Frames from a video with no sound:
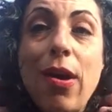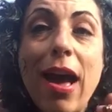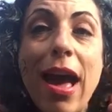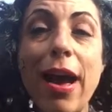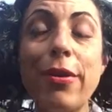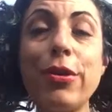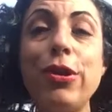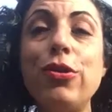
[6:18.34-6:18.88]

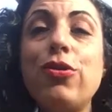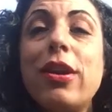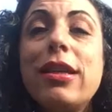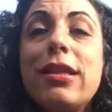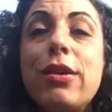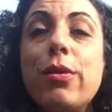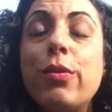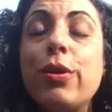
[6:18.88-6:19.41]
How you
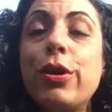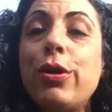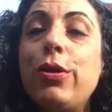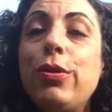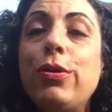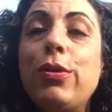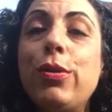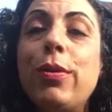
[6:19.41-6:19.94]
dress it, what you
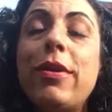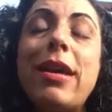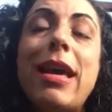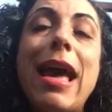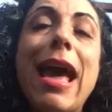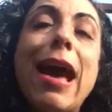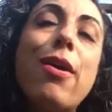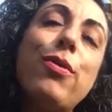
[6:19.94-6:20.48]
do with it,
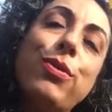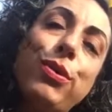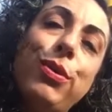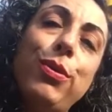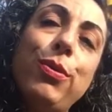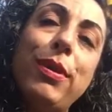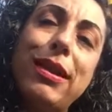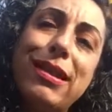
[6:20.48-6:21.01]
how
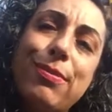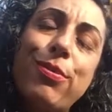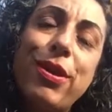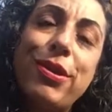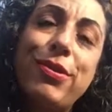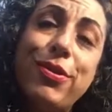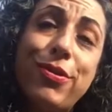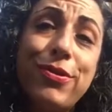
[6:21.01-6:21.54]
you
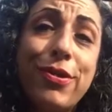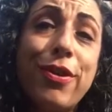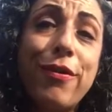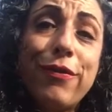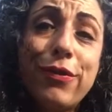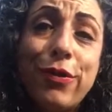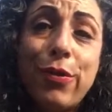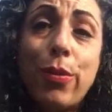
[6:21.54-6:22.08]
express yourself
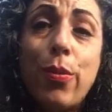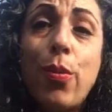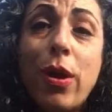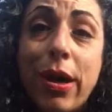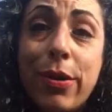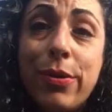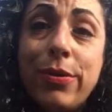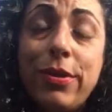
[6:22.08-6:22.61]
to the
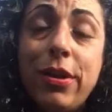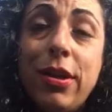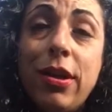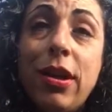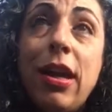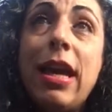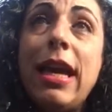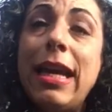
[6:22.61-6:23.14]
world.
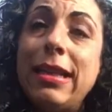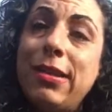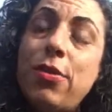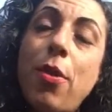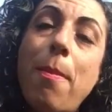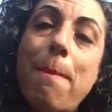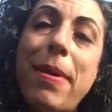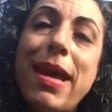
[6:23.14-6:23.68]
It's
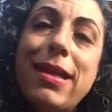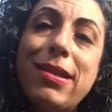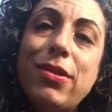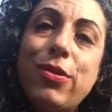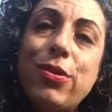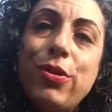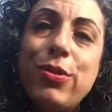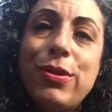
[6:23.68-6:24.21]
not based
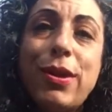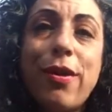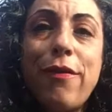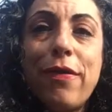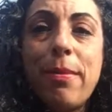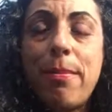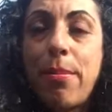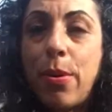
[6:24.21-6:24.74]
on your
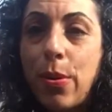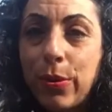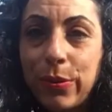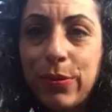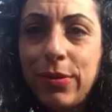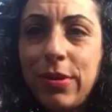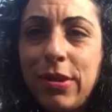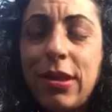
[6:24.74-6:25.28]

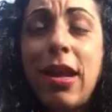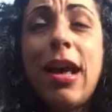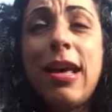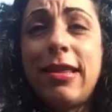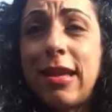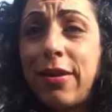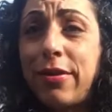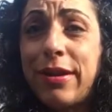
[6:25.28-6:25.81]
self-importance.
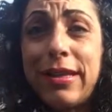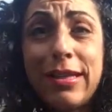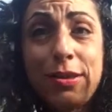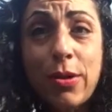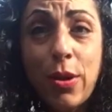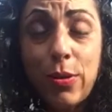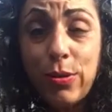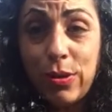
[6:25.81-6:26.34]
There is
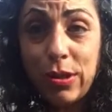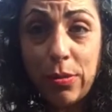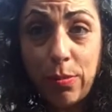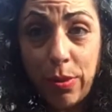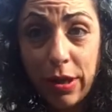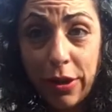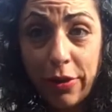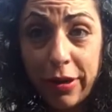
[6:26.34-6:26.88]
no
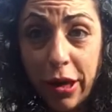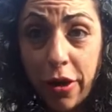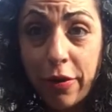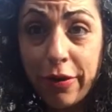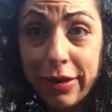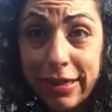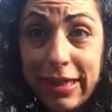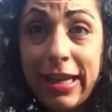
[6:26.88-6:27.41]

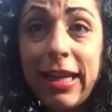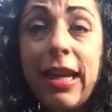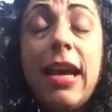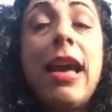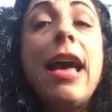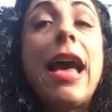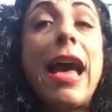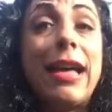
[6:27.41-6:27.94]
superiority.
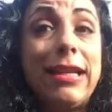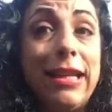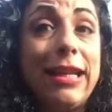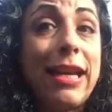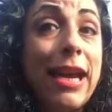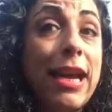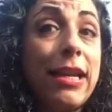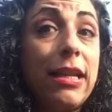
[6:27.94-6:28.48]
And
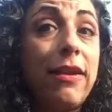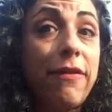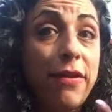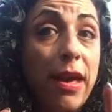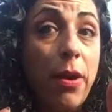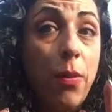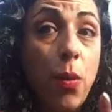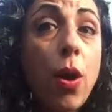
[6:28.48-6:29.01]
again, if
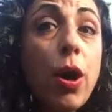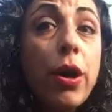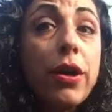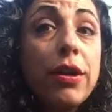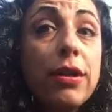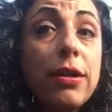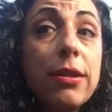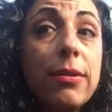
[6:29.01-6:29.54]
there
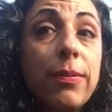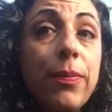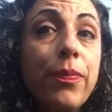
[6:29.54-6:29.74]
was,